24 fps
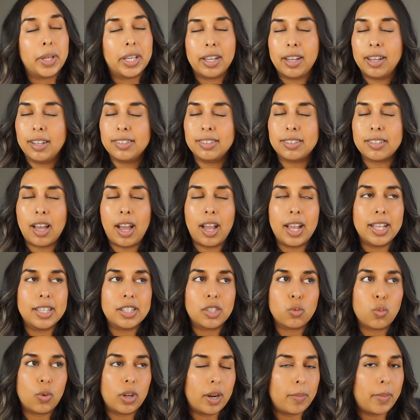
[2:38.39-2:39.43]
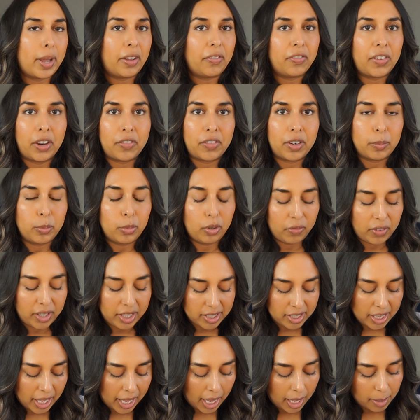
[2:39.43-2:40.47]
because it's one of my favorite
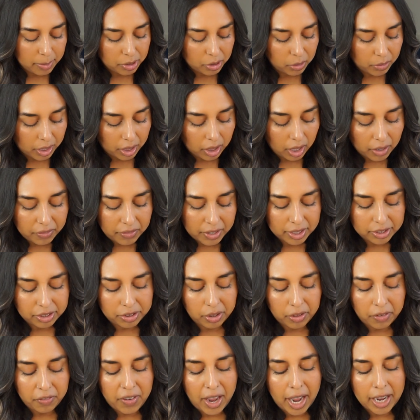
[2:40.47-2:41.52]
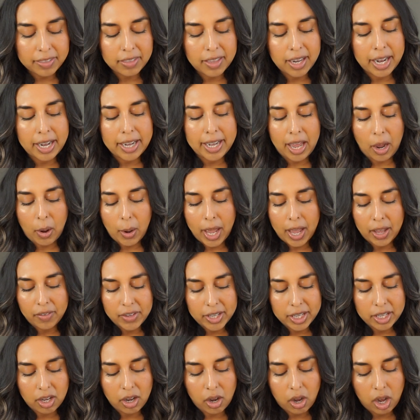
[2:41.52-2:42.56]
movies. I absolutely love it. So the fact that I now have
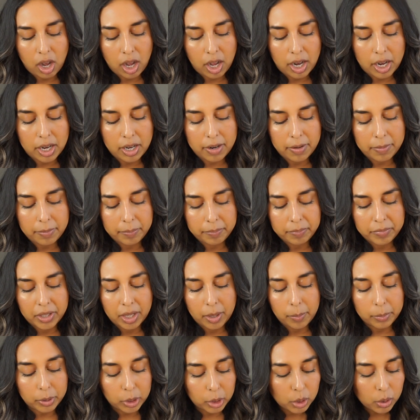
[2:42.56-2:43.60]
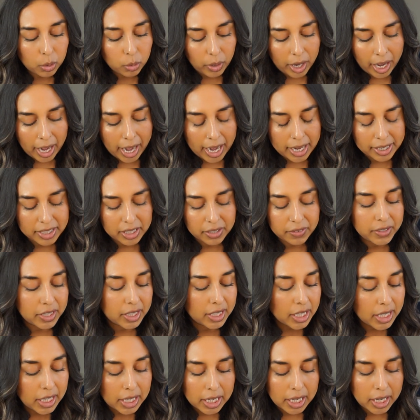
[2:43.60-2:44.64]
it on Blu-ray,
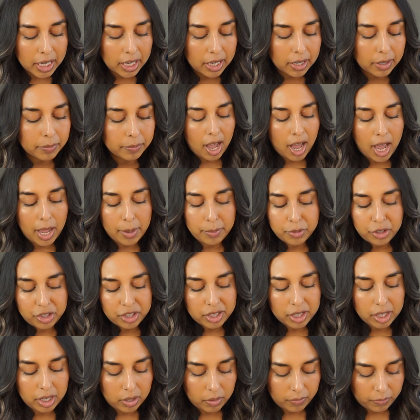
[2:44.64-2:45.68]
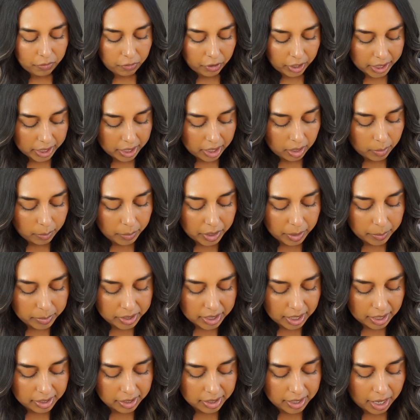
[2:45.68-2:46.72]
DVD, I'm just gonna freaking be
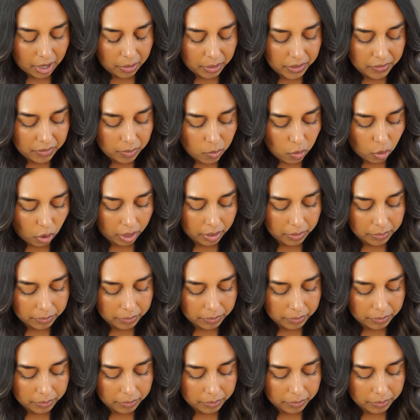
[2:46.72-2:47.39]
obsessed now even more.